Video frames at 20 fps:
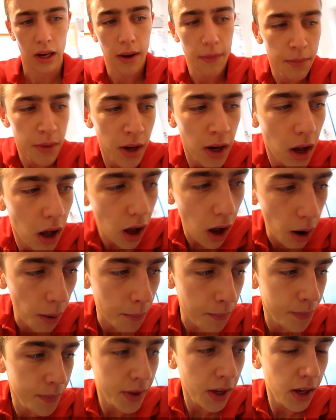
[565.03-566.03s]
So
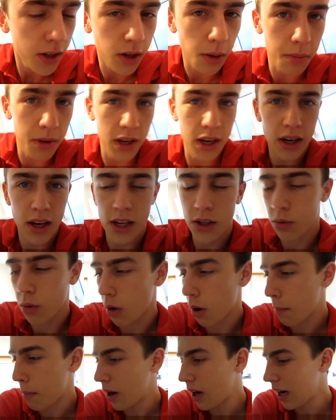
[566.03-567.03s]
I'm thinking that's
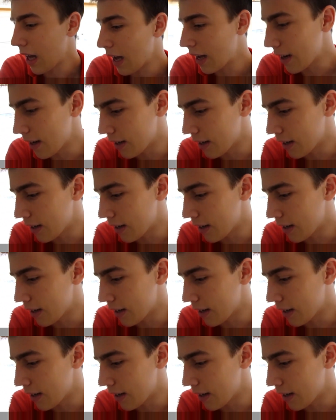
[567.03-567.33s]
what the plan